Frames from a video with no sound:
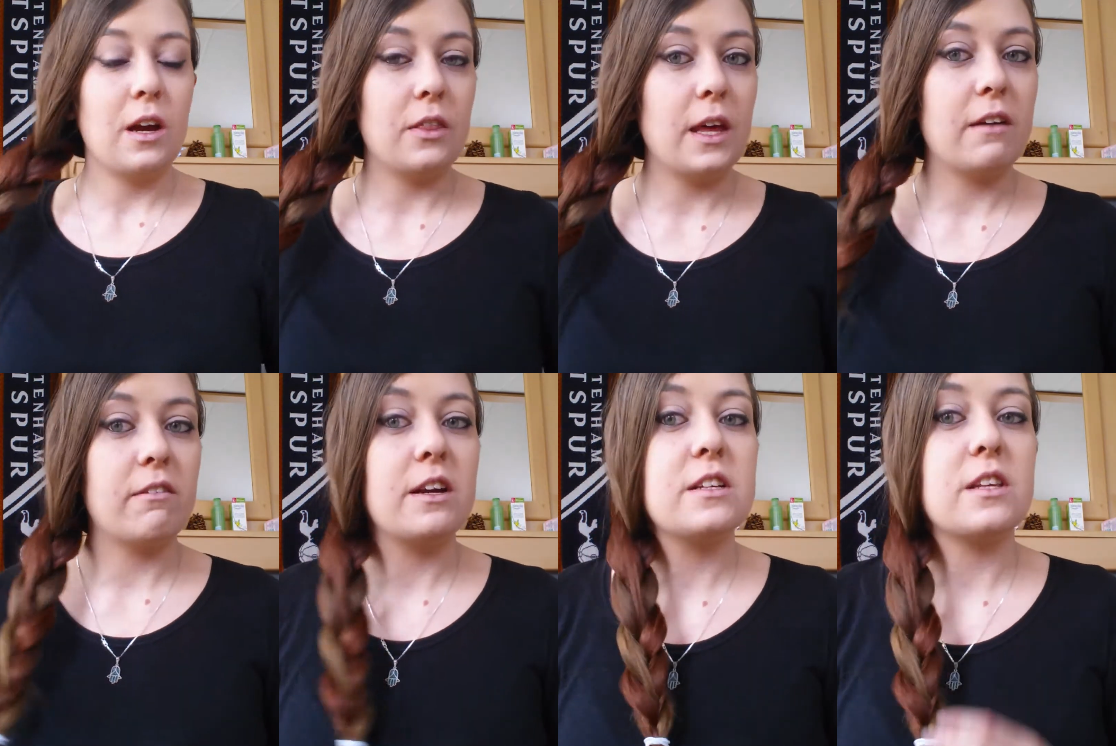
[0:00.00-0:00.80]
And there
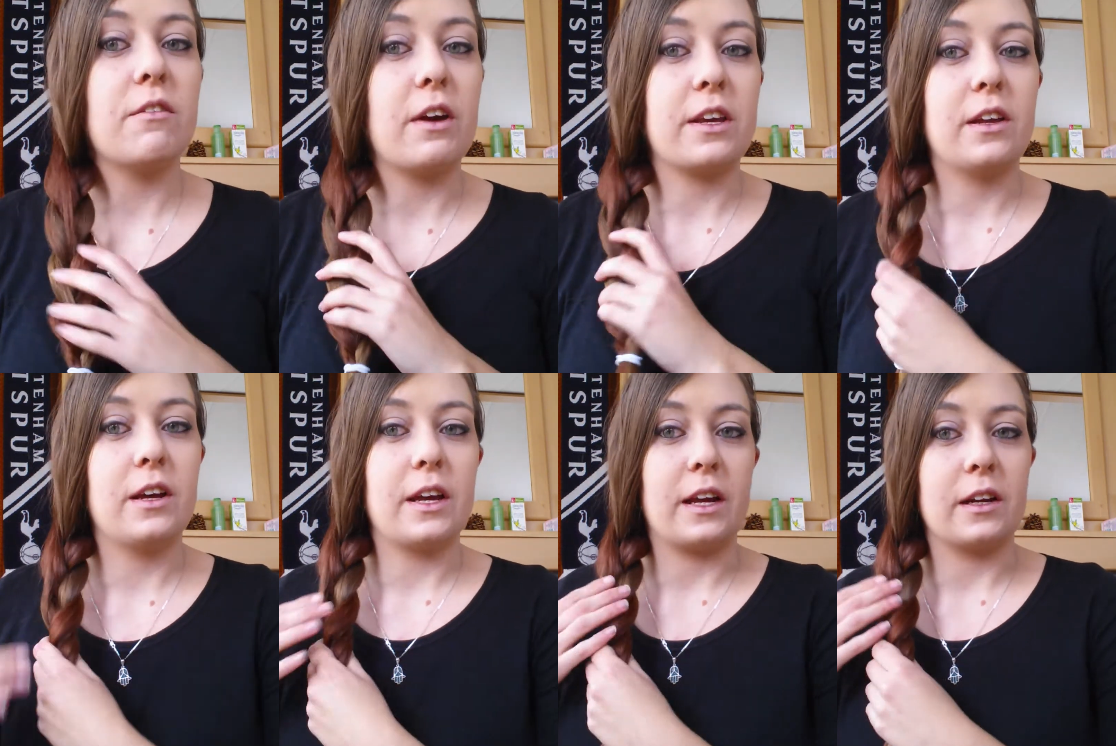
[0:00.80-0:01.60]
is a
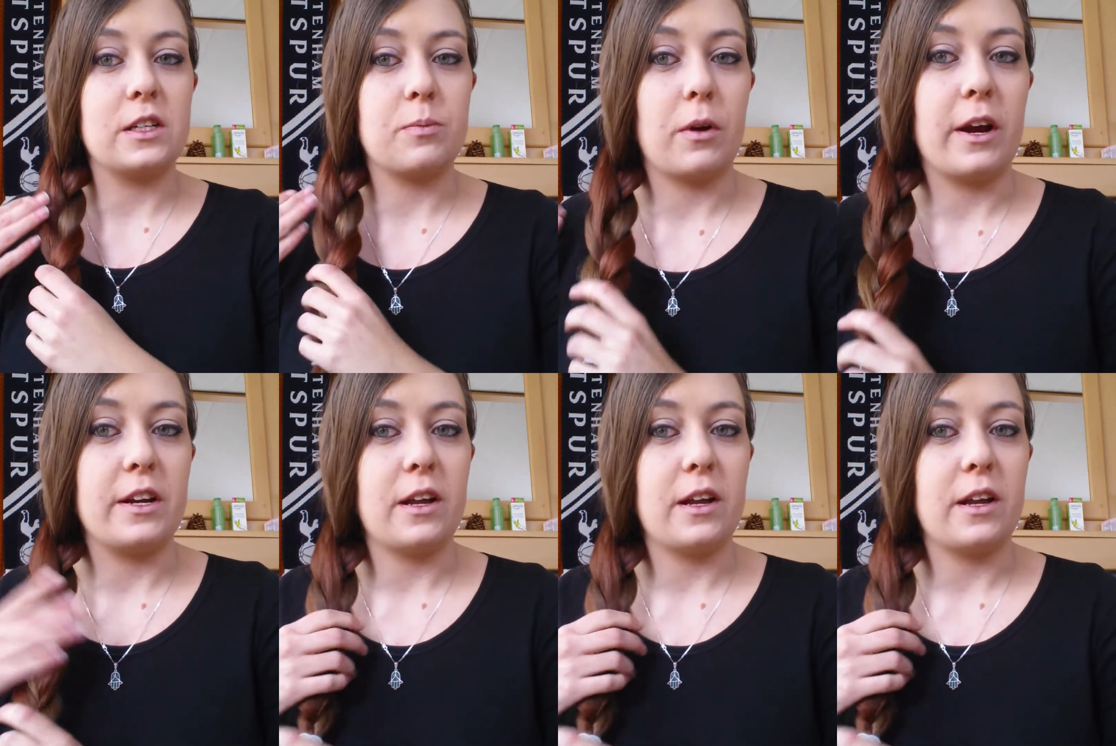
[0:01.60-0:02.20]
regular English braid.